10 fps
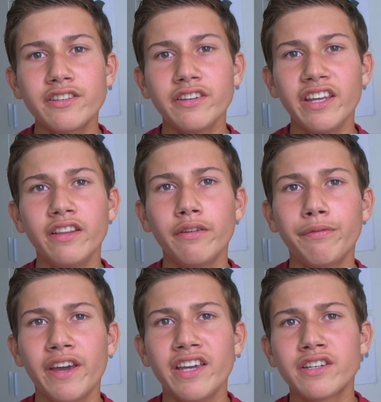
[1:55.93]
It's an
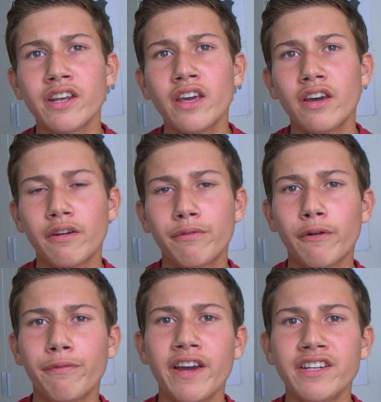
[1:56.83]
interface uh,
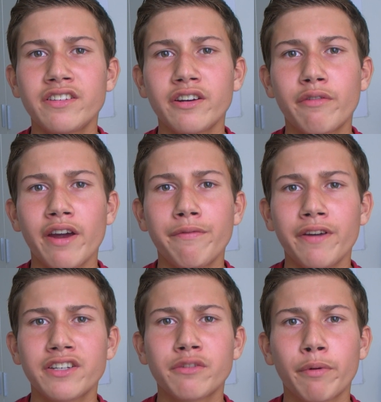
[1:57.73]
for faster
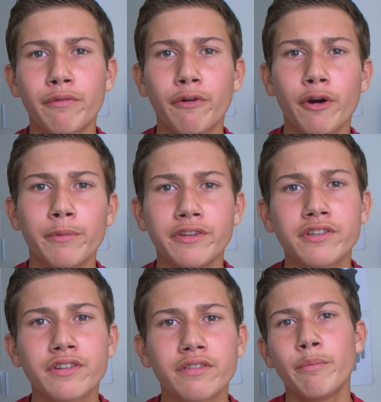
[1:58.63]
graphics
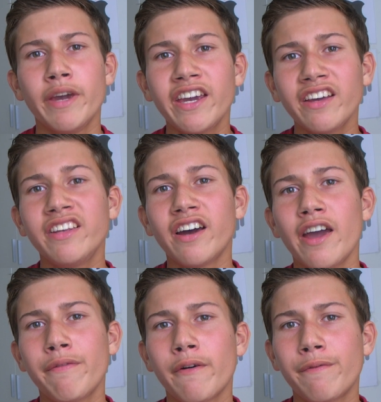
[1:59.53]
performance, making the
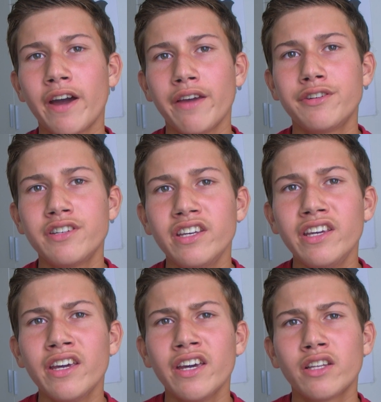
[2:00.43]
iPhone five
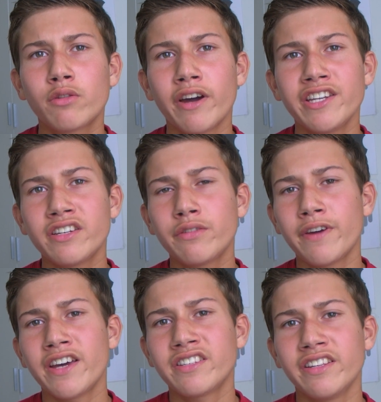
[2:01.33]
C twice as
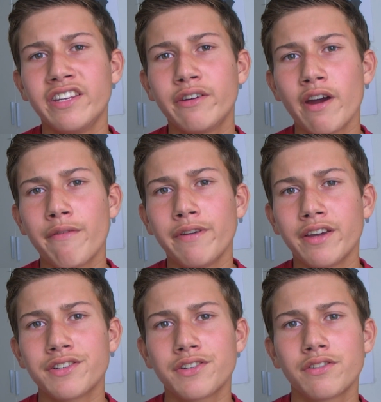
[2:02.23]
fast in the
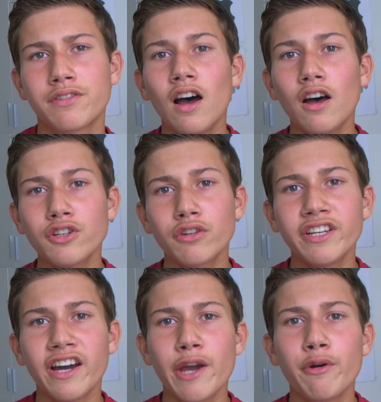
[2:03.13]
graphics. Also,
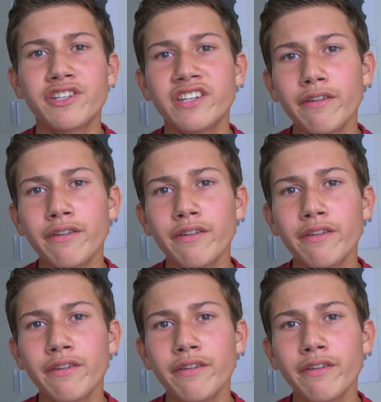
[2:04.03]
the iOS